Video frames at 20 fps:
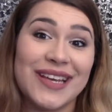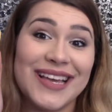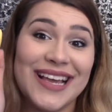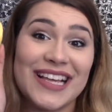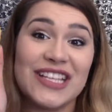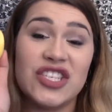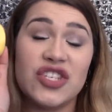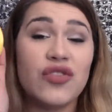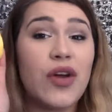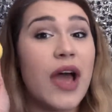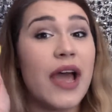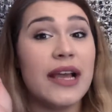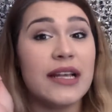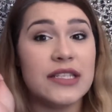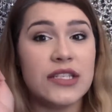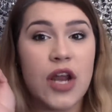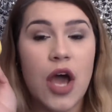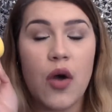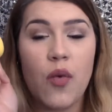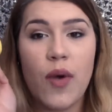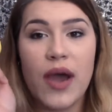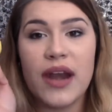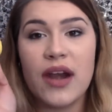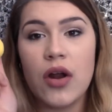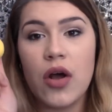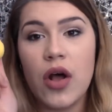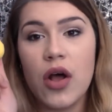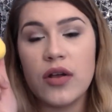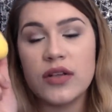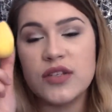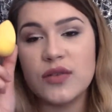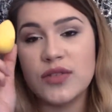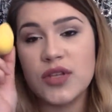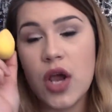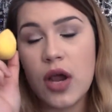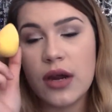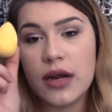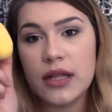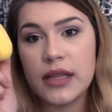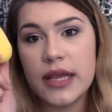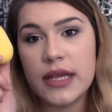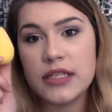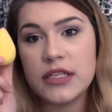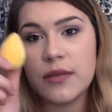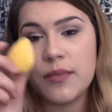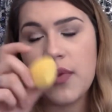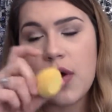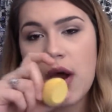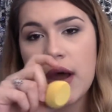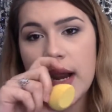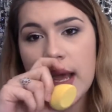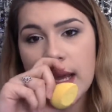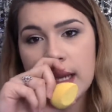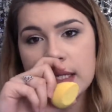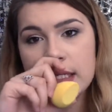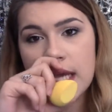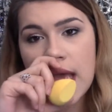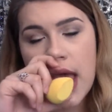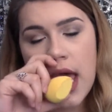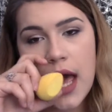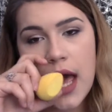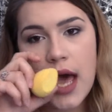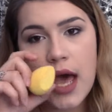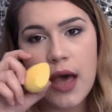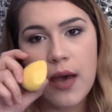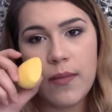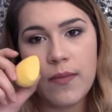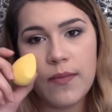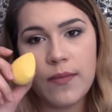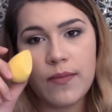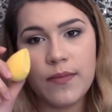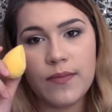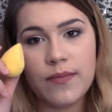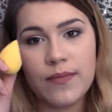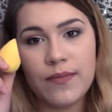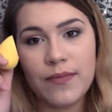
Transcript: It's dry, it's not wet at all, so it's not going to cling to the product, um,